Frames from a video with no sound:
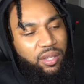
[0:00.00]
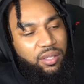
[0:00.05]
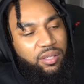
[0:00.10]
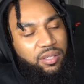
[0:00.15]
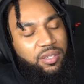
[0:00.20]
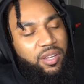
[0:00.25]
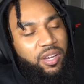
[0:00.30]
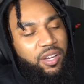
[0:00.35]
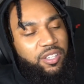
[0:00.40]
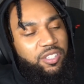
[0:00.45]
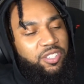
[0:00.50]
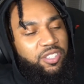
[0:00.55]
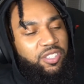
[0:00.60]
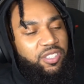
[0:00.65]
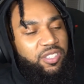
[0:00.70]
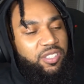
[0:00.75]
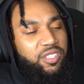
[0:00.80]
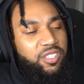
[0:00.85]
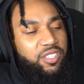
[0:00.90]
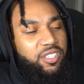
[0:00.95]
Nurse should
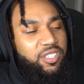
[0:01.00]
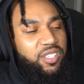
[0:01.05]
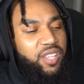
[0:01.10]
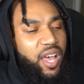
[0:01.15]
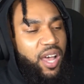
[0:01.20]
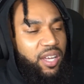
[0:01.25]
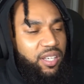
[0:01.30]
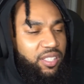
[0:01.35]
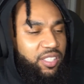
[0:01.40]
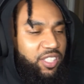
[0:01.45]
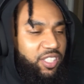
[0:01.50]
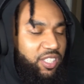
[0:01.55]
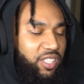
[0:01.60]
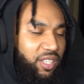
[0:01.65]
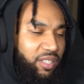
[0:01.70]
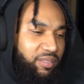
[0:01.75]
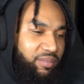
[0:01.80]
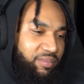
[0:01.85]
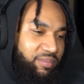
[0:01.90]
have socked the shit.